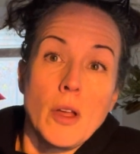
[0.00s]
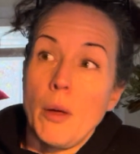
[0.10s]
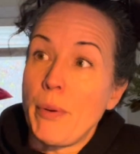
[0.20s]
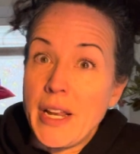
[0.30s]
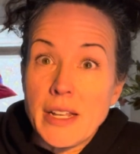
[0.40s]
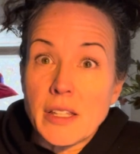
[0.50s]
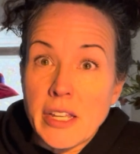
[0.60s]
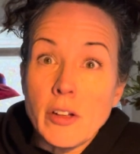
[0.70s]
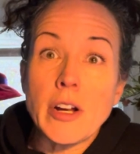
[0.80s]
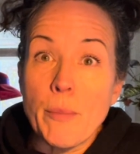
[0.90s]
But it
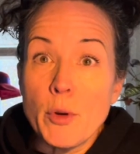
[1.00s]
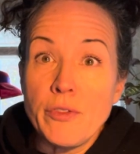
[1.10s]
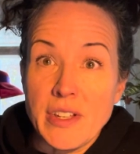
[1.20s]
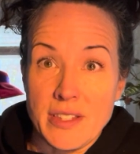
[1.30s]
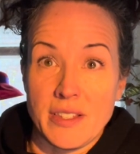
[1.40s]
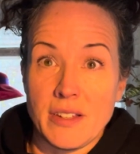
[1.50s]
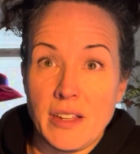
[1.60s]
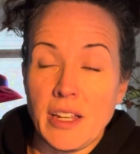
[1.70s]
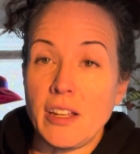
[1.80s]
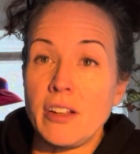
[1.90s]
killed our movies.
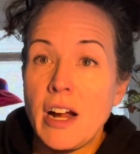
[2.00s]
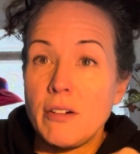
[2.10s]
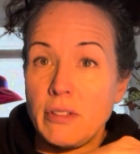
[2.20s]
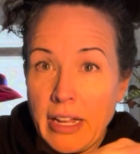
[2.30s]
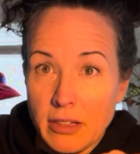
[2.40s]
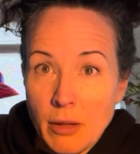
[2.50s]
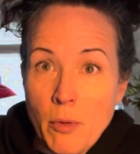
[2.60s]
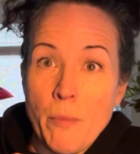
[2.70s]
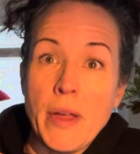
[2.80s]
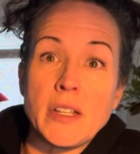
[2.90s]
It killed our, like, the
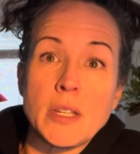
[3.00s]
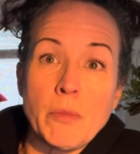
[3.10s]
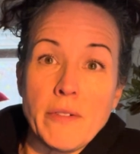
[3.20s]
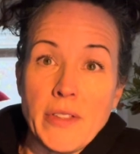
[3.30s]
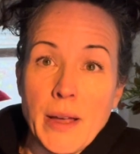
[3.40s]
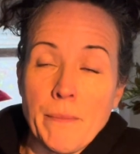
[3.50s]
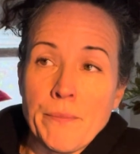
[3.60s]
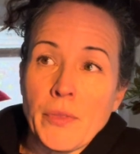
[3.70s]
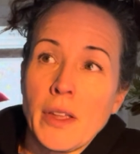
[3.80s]
momentum of them.